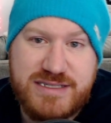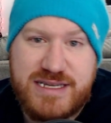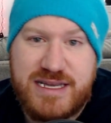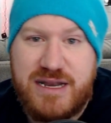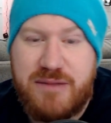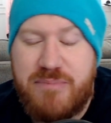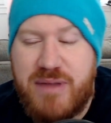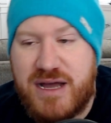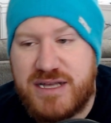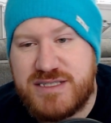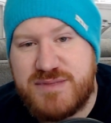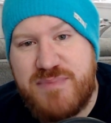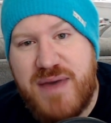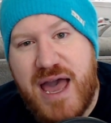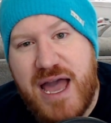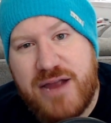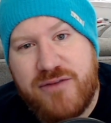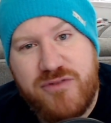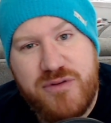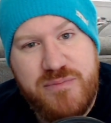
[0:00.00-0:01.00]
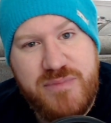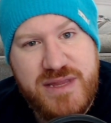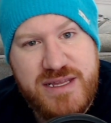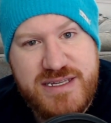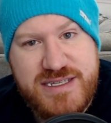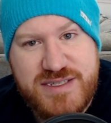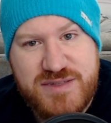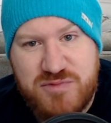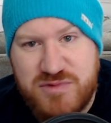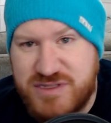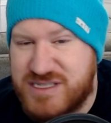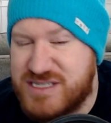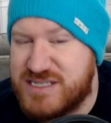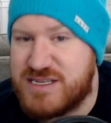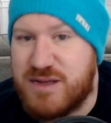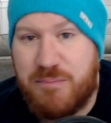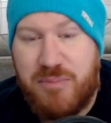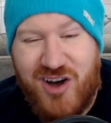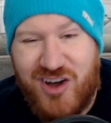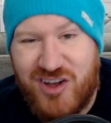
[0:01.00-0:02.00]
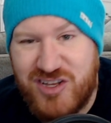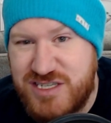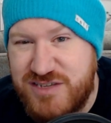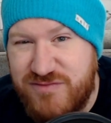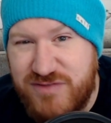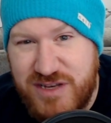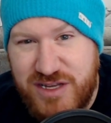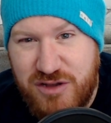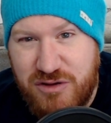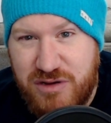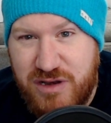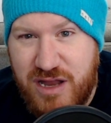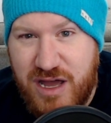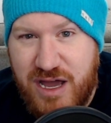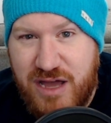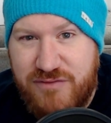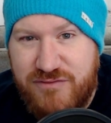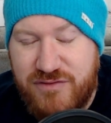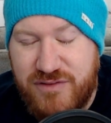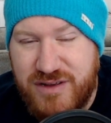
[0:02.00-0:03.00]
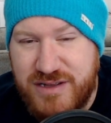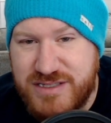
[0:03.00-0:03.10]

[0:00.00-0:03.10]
going to bounce back from this? Was this apology video enough?